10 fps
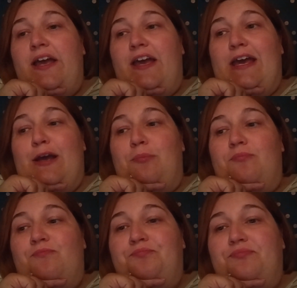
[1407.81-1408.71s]

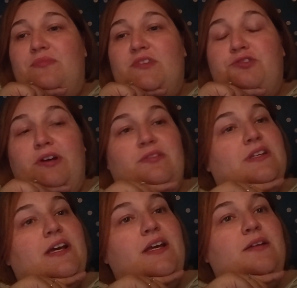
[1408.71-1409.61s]
throughout the
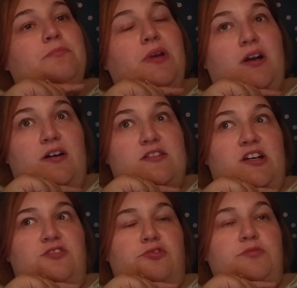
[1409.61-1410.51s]
day because
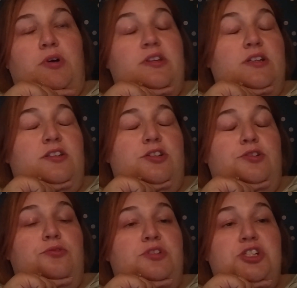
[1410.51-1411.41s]
I just wanted
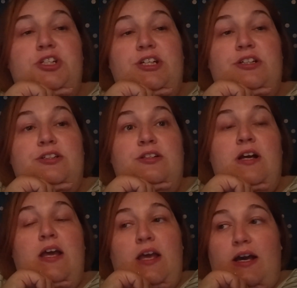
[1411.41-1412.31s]
to chill
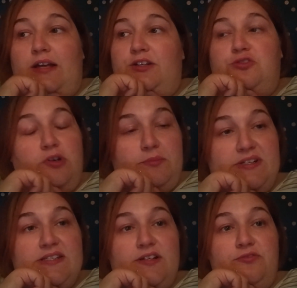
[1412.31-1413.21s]
and enjoy
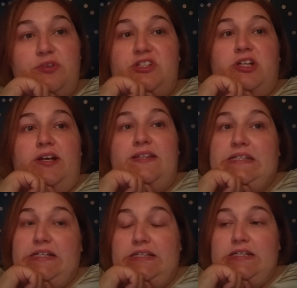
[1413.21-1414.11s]
myself, which I
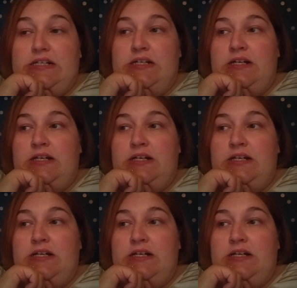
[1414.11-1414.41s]
did.